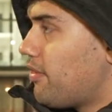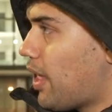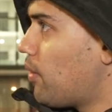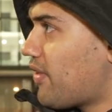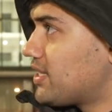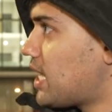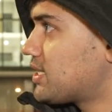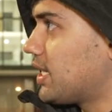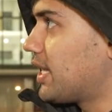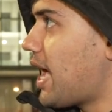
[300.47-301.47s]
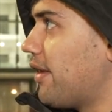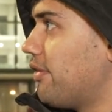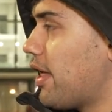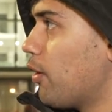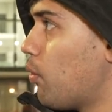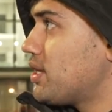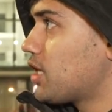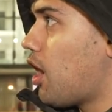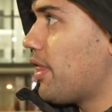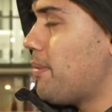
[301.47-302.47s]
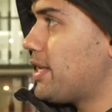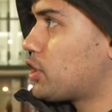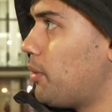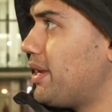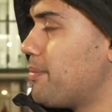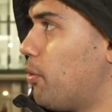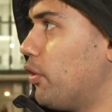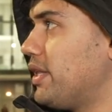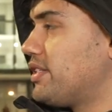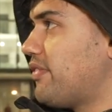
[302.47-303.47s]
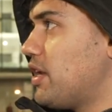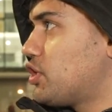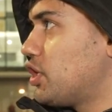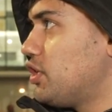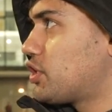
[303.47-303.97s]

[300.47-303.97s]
They were fantastic again. They always are. They made so many important interventions,